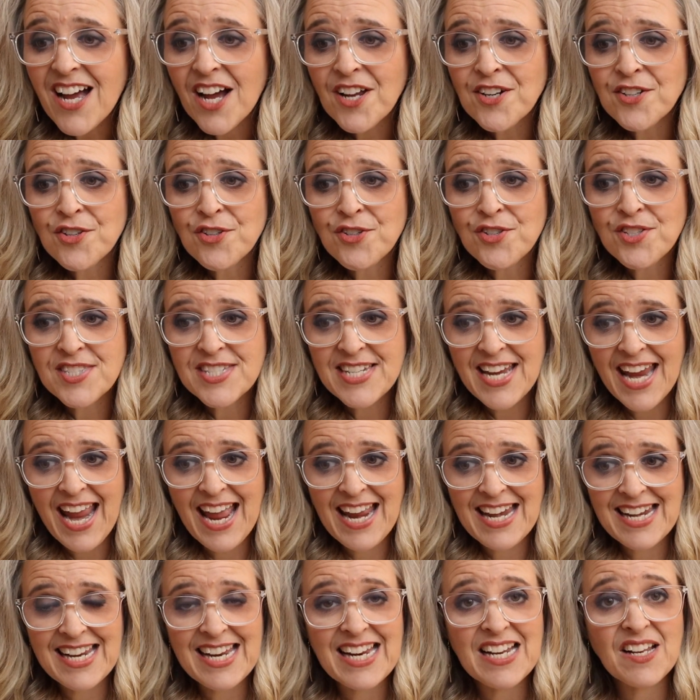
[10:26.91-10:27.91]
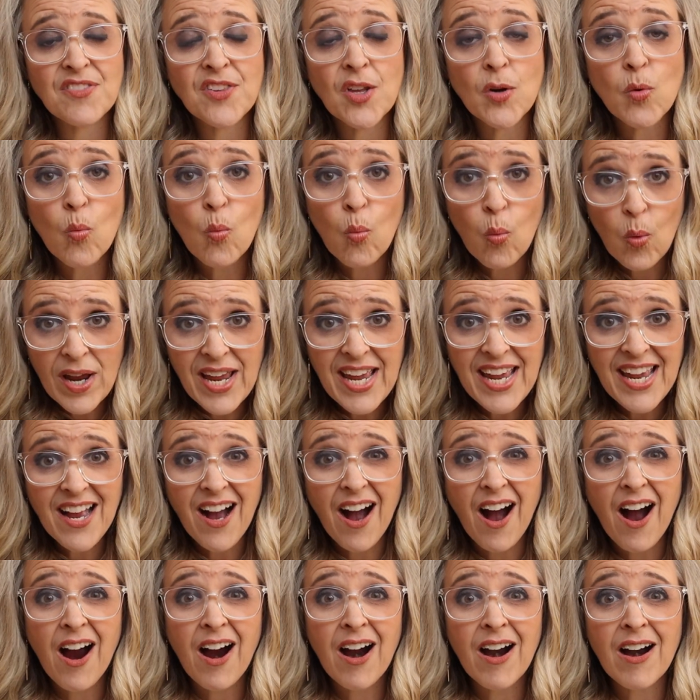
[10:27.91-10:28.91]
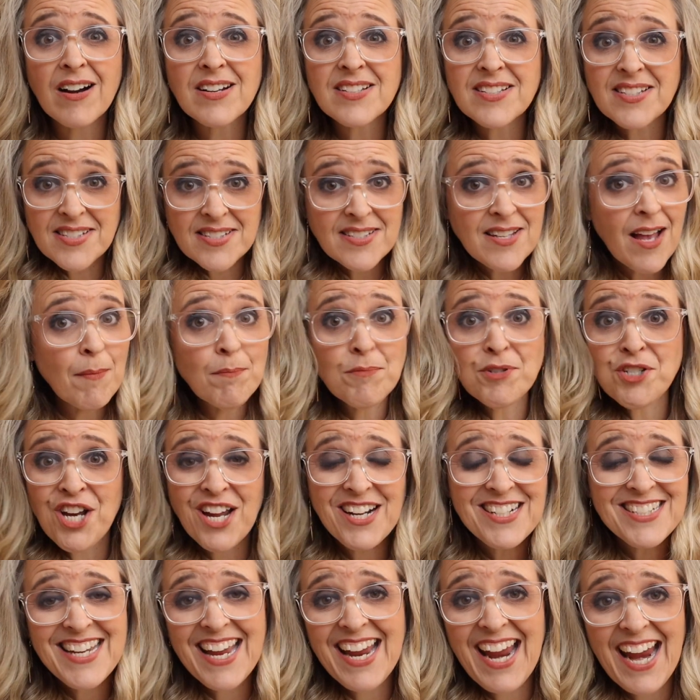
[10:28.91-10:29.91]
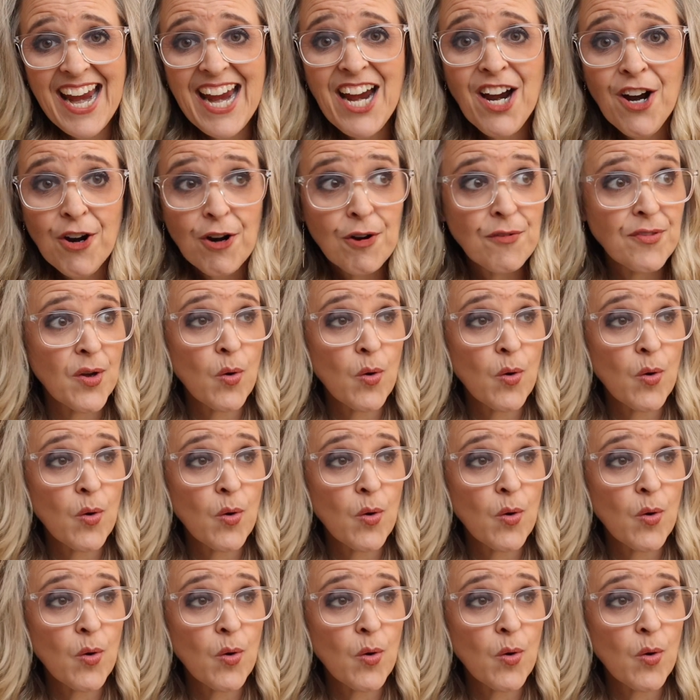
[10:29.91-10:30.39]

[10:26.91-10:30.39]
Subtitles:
understanding that we are subject to error,